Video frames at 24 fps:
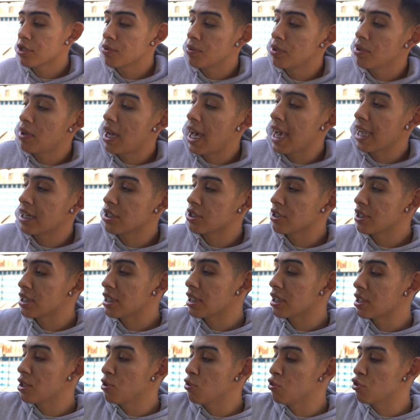reel actually
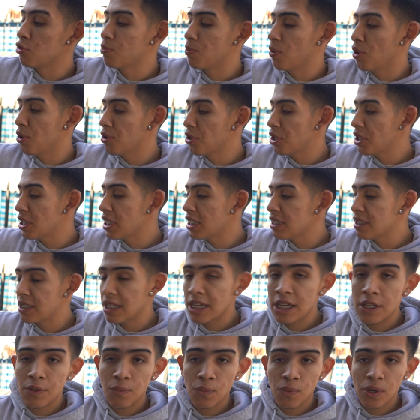includes both of these
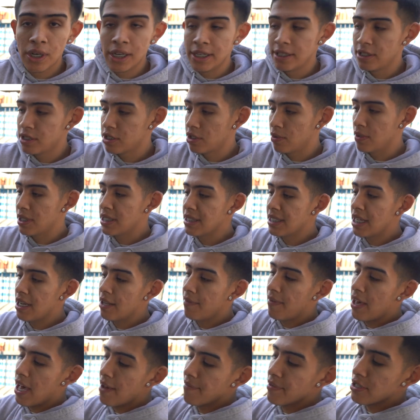in one. So instead
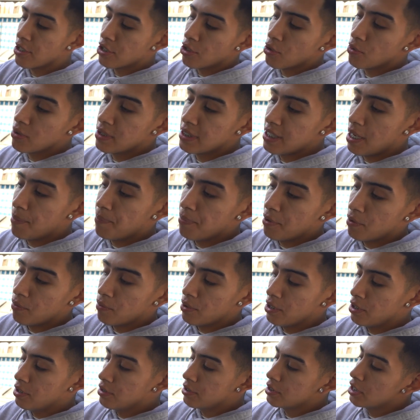of having two separate
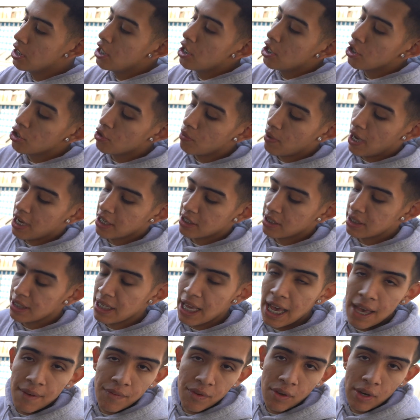reels, you actually
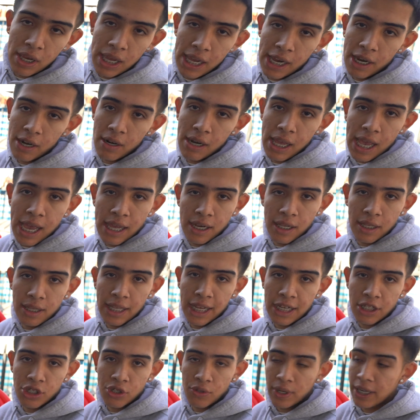have your air and
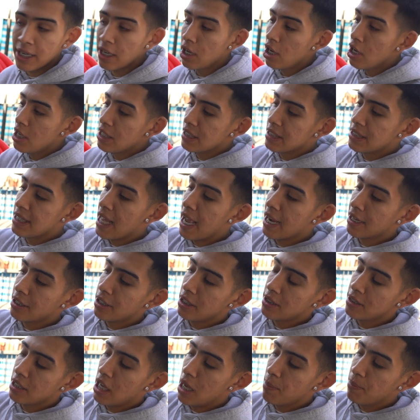electric stacked
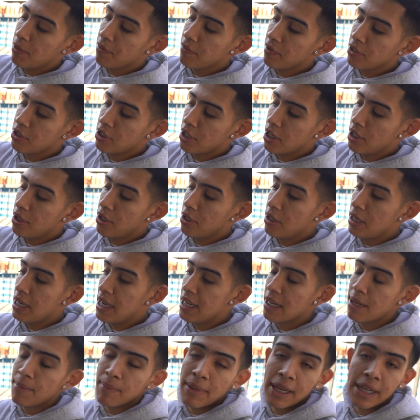on top of each other,
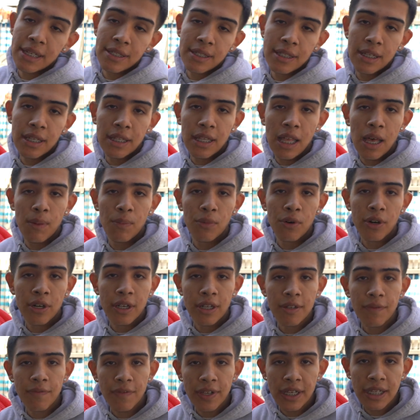and it makes it a lot more
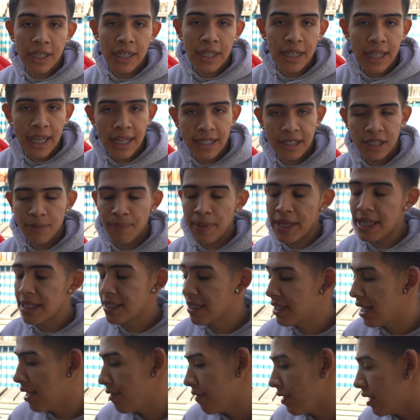convenient and space
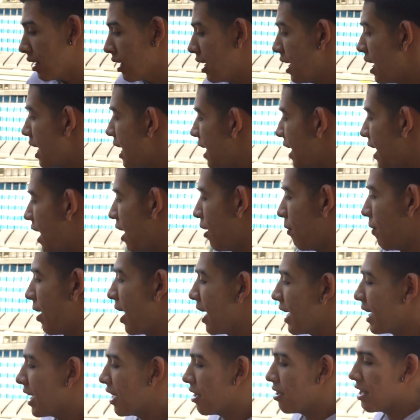saving. Now
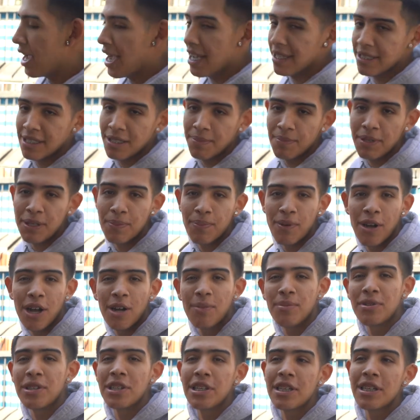right here has to be
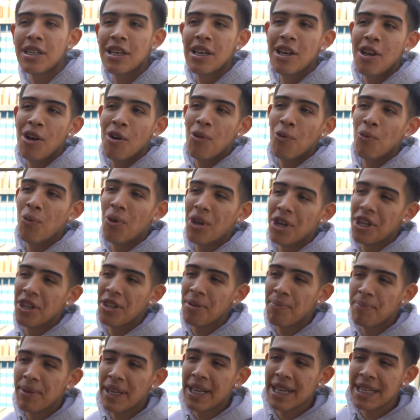probably one of the
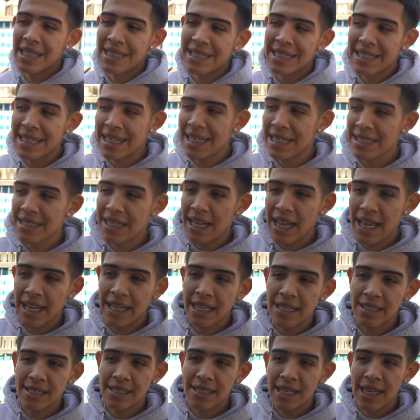biggest things that I
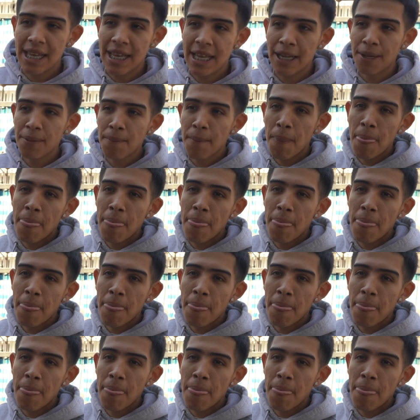can say